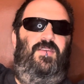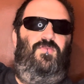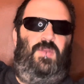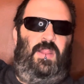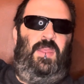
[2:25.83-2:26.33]

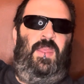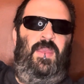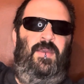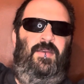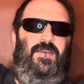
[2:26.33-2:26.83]

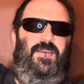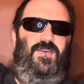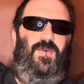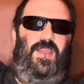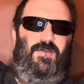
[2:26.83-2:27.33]
Really?
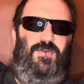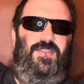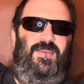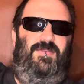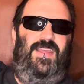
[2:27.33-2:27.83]
We can put
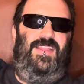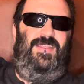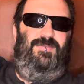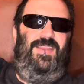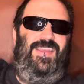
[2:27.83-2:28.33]
something at
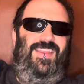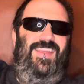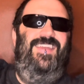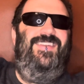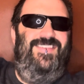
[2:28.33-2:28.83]
the
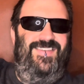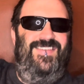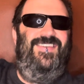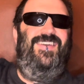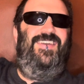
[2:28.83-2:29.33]
beginning?
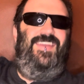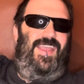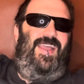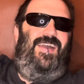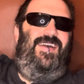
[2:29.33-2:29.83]

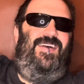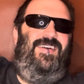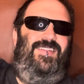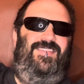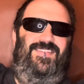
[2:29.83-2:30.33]

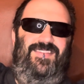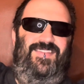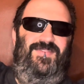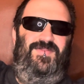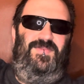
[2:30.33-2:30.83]
Yeah!
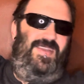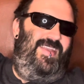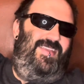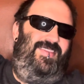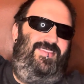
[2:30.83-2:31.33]

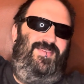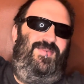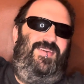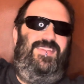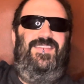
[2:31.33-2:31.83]
Let's do
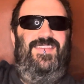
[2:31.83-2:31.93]
it!